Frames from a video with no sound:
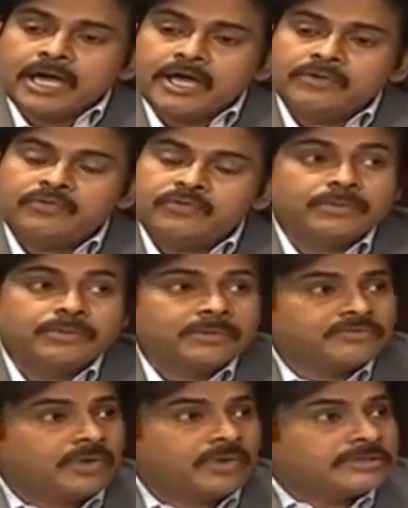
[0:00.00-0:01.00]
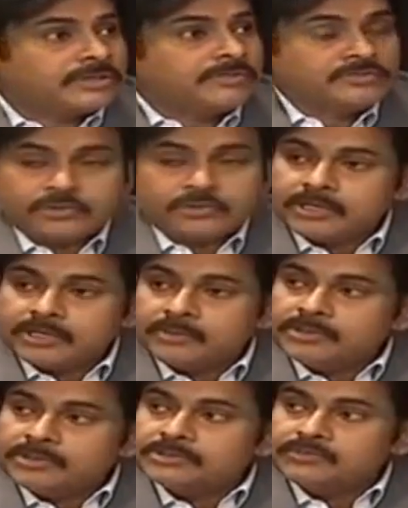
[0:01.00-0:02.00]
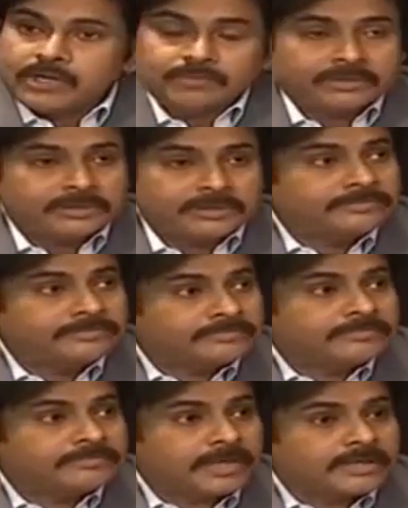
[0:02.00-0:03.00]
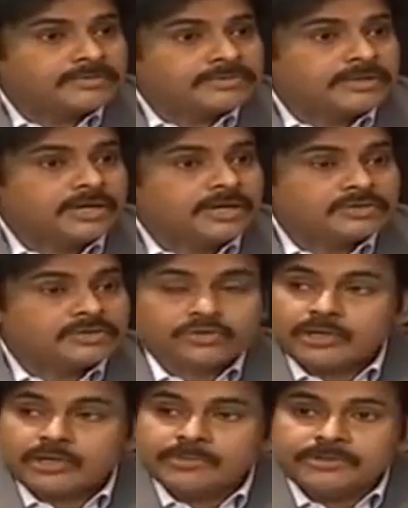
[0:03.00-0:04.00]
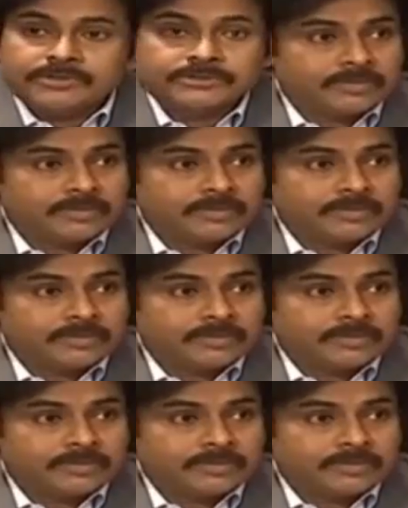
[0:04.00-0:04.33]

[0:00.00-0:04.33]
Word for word: And for me, my father comes from a communist family, and he was a hardcore communist.